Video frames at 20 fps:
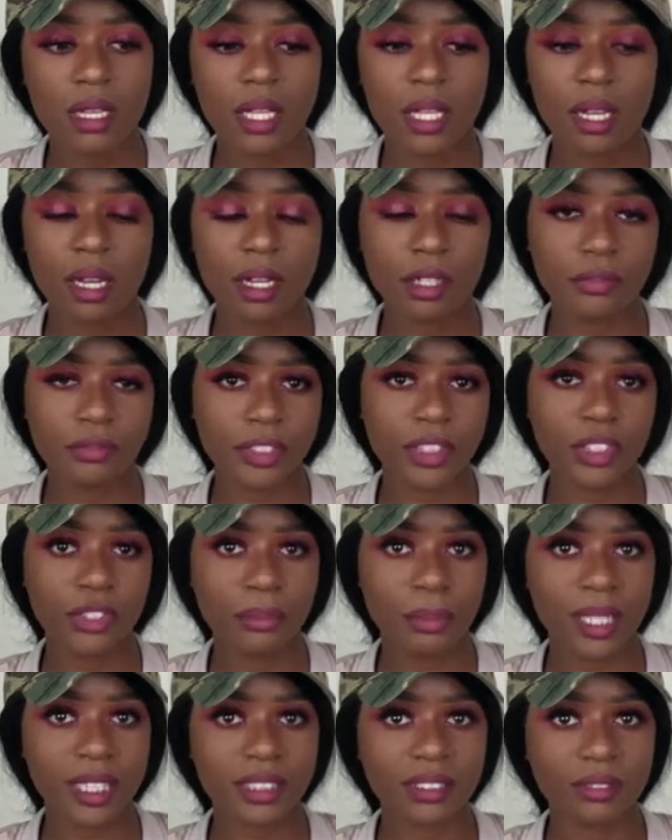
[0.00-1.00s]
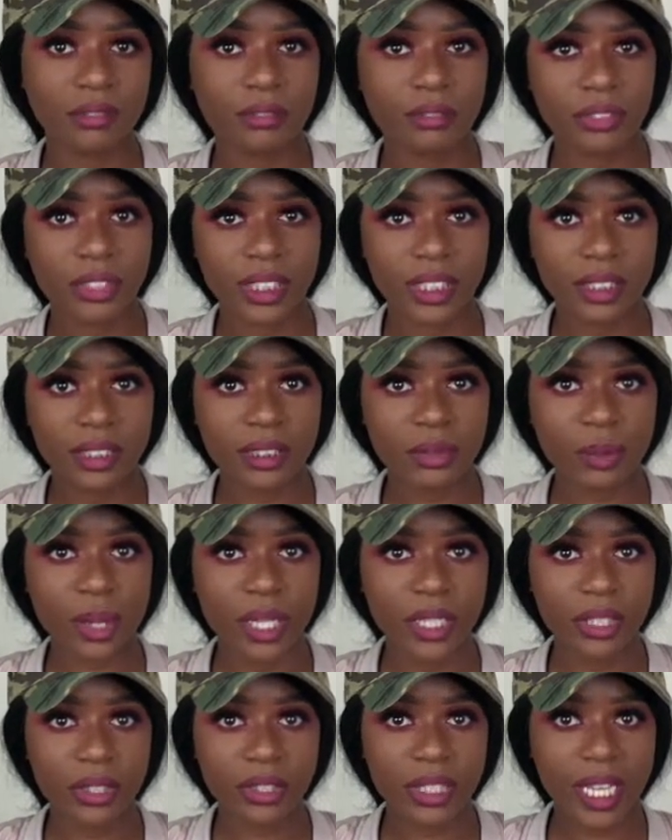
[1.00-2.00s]
And hopefully you make some friends
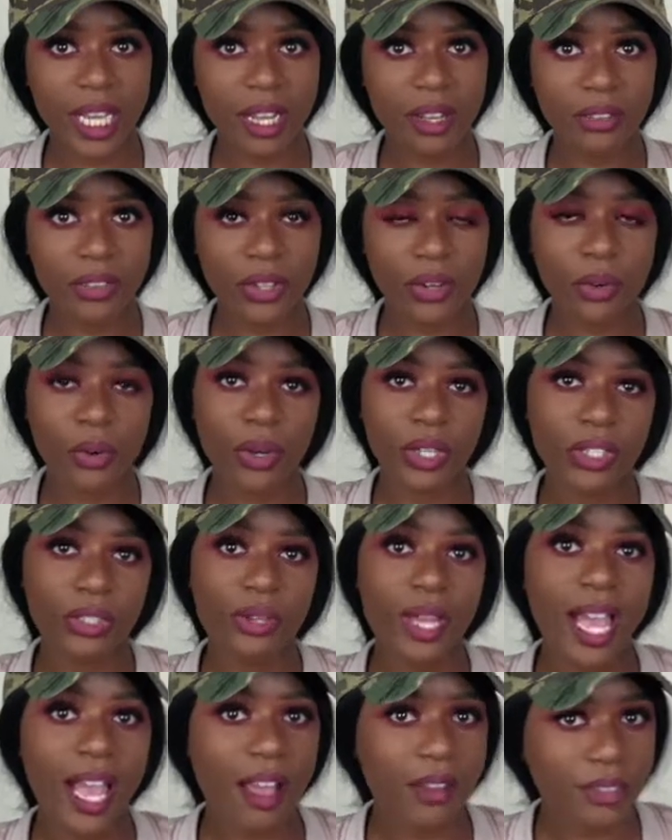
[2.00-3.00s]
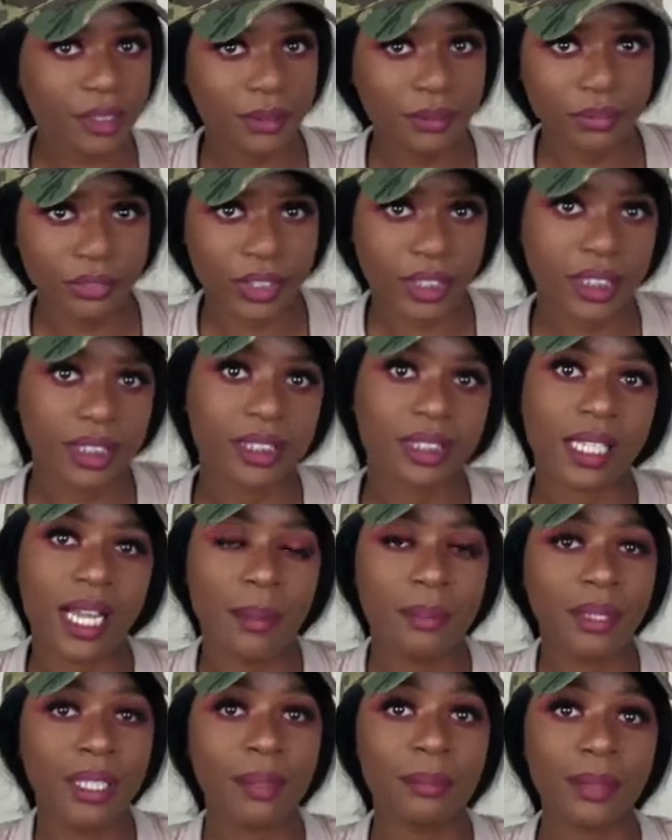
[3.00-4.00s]
while you're down there, or you have some friends.
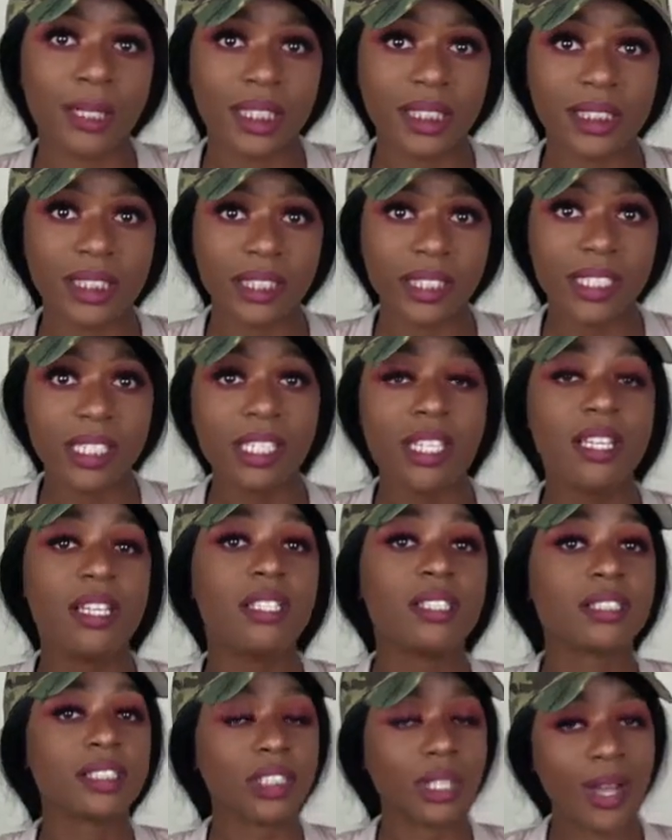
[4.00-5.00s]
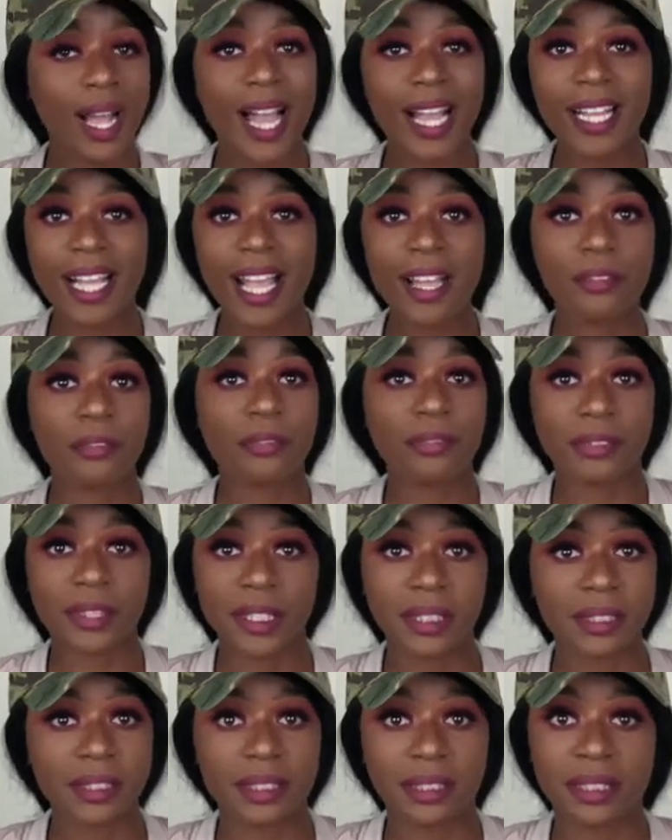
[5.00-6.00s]
I'm in the military, so I got
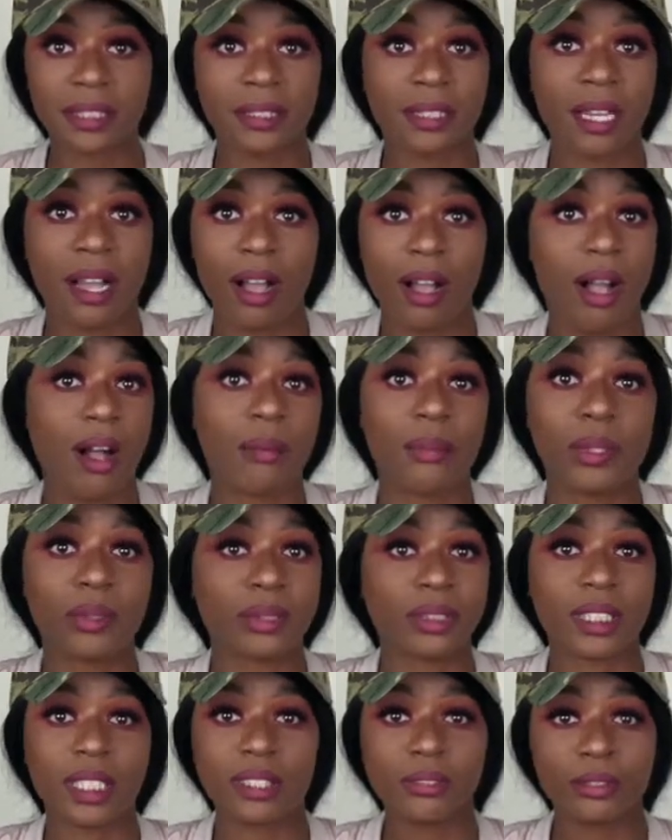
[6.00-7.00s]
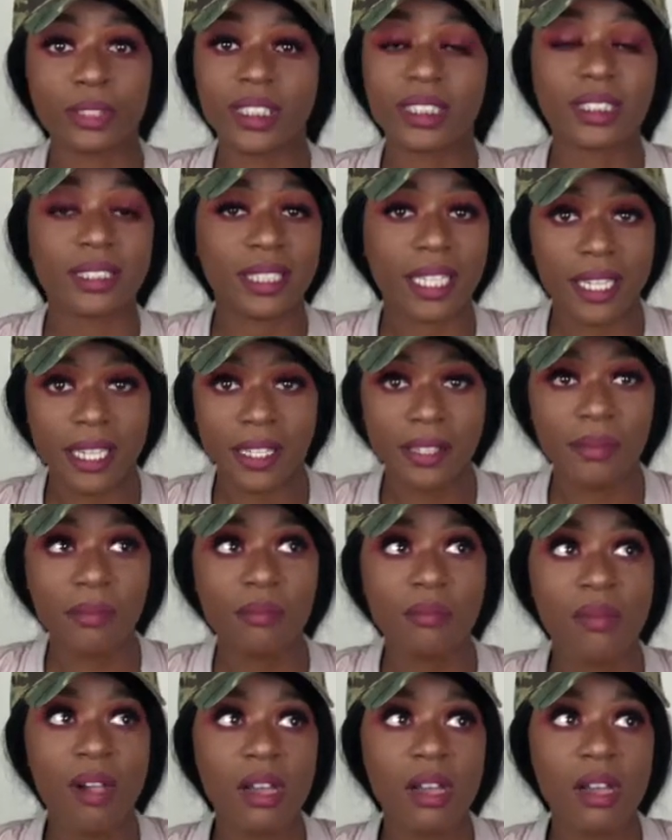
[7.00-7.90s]
friends in almost every state.